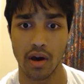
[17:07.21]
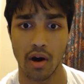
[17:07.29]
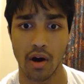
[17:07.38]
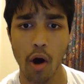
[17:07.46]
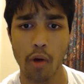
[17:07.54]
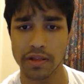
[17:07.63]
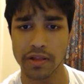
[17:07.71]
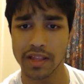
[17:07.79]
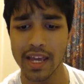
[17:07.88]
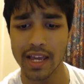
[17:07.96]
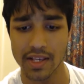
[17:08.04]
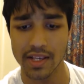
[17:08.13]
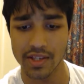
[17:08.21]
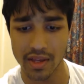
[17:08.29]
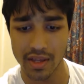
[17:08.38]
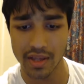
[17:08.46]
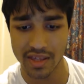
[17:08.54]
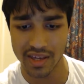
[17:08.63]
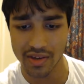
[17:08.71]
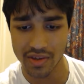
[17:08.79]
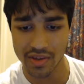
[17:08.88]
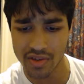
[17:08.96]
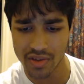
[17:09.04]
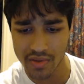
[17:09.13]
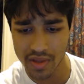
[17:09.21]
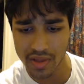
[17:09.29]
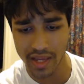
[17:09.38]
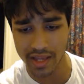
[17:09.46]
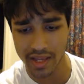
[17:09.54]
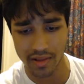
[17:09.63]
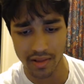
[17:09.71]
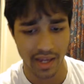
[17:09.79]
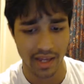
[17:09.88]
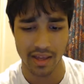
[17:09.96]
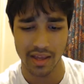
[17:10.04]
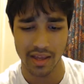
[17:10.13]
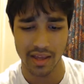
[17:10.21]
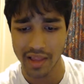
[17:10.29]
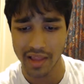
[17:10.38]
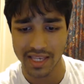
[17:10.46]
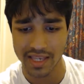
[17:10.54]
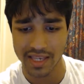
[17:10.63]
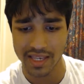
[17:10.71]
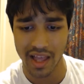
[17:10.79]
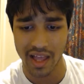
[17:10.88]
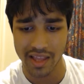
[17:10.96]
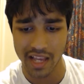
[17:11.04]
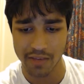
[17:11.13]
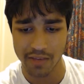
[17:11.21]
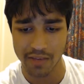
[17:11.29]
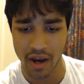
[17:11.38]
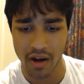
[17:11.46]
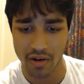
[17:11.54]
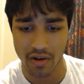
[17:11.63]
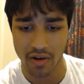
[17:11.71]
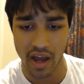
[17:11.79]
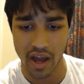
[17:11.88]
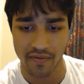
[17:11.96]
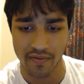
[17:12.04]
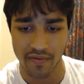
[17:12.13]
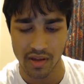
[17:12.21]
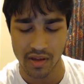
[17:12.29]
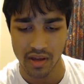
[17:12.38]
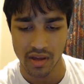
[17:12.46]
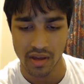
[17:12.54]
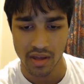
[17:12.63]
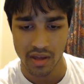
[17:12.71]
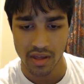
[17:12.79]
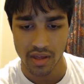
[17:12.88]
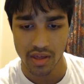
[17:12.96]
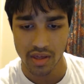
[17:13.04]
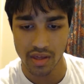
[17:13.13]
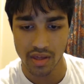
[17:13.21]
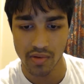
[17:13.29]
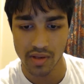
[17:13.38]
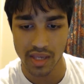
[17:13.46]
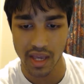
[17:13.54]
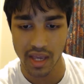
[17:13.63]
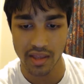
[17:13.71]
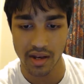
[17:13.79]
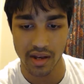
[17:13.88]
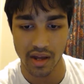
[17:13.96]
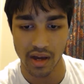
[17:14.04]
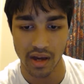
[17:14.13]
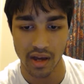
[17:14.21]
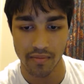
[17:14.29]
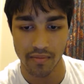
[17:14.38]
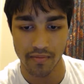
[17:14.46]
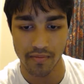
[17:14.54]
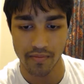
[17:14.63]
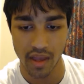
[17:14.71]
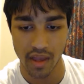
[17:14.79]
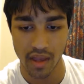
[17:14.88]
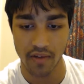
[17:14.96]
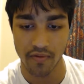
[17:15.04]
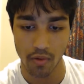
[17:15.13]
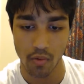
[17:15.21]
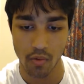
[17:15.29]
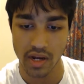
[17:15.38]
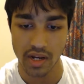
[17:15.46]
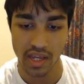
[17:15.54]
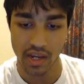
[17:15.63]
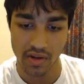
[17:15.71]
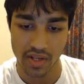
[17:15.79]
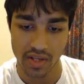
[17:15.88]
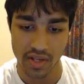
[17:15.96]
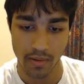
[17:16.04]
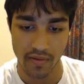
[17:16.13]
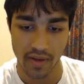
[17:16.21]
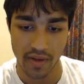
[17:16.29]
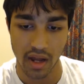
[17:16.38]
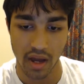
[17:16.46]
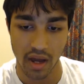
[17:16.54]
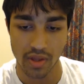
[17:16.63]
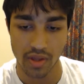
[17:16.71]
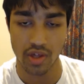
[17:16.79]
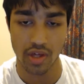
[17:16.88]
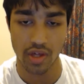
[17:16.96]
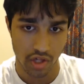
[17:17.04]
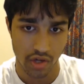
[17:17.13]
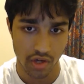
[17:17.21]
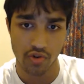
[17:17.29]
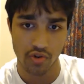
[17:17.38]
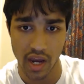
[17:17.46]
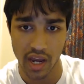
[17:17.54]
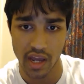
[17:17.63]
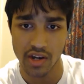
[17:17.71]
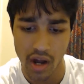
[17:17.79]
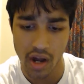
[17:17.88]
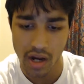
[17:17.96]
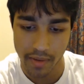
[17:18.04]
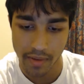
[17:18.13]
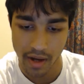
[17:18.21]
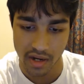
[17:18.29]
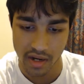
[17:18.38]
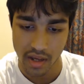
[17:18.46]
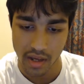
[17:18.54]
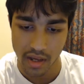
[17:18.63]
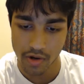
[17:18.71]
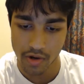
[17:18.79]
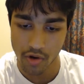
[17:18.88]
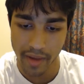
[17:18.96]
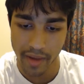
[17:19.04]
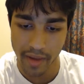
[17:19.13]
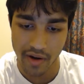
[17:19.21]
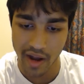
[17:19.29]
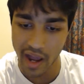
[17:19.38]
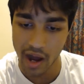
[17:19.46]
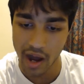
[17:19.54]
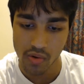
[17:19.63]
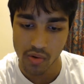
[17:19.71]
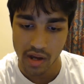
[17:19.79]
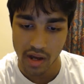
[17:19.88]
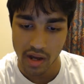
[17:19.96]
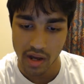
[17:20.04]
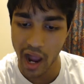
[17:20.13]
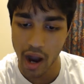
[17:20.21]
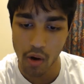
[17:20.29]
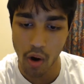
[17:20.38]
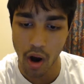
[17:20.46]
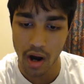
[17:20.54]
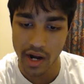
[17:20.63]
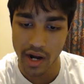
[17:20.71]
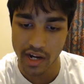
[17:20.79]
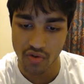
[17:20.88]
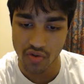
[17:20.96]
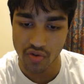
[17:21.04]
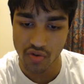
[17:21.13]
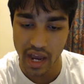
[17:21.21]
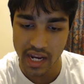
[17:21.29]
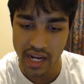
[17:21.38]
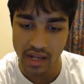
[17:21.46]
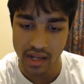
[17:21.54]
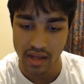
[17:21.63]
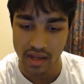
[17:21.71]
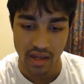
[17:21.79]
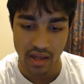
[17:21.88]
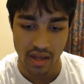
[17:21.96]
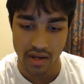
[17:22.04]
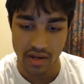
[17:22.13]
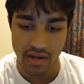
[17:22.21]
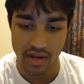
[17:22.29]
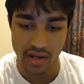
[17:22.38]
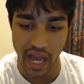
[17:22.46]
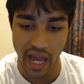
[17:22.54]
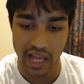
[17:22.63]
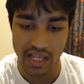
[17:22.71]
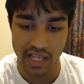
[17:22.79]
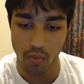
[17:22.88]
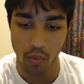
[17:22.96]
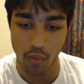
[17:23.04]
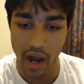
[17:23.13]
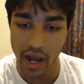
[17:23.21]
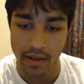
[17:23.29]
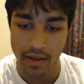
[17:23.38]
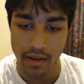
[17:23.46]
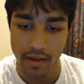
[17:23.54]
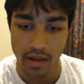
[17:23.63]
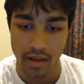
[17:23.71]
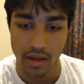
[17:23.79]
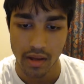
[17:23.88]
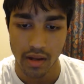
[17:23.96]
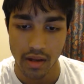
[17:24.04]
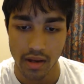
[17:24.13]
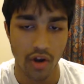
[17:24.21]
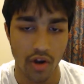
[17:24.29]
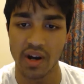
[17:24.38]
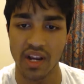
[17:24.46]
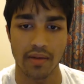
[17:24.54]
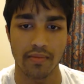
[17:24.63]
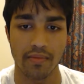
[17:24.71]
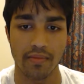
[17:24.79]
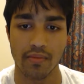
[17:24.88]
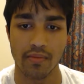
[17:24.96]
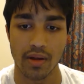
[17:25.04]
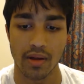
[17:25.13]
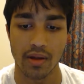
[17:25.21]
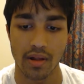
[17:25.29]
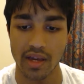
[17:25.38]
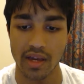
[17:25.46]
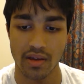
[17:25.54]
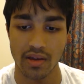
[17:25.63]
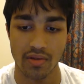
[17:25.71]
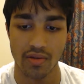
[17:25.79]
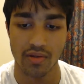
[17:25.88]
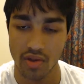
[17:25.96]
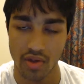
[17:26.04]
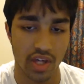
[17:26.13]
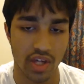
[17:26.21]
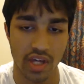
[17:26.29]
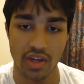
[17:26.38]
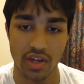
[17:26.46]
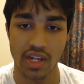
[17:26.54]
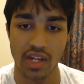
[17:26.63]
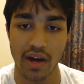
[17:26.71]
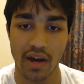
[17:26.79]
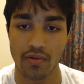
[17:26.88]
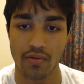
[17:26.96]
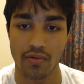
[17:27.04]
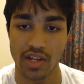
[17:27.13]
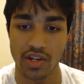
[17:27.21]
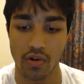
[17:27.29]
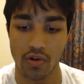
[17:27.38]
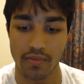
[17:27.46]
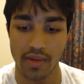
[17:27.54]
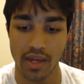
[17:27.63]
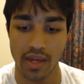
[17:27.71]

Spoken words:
Oh, please, you like in the last paragraph, he was saying that if I wanted to hear some of it, she would try and talk about it. But no matter how hard I tried to ask why, nobody. Like she never really told me.